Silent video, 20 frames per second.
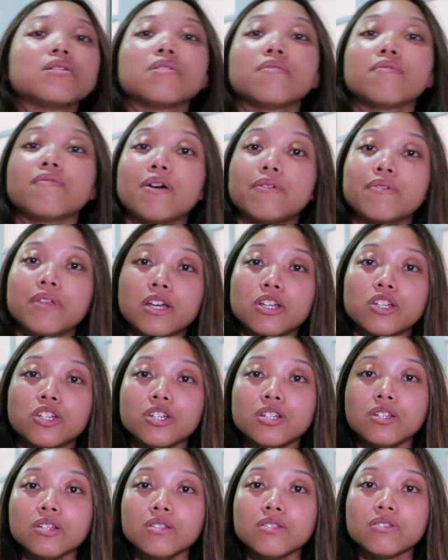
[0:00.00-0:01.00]

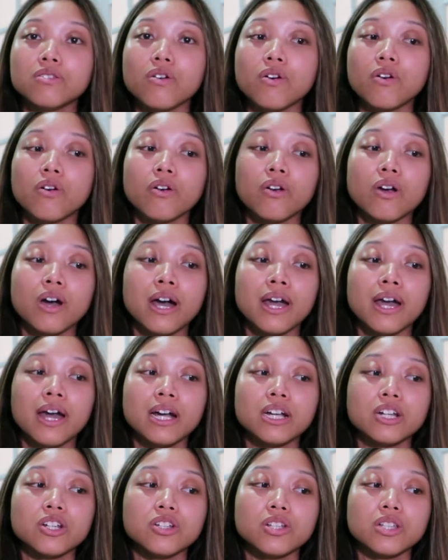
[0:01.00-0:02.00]
foundation. So I
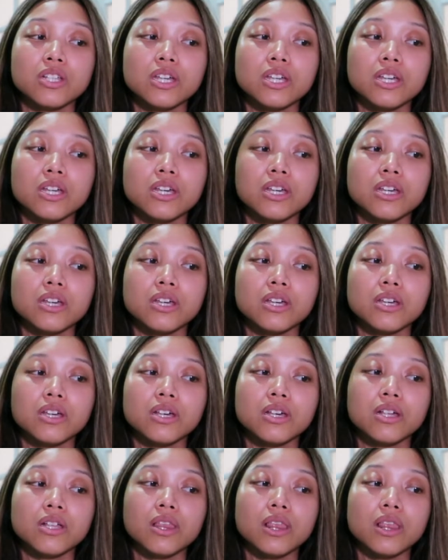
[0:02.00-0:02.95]
actually,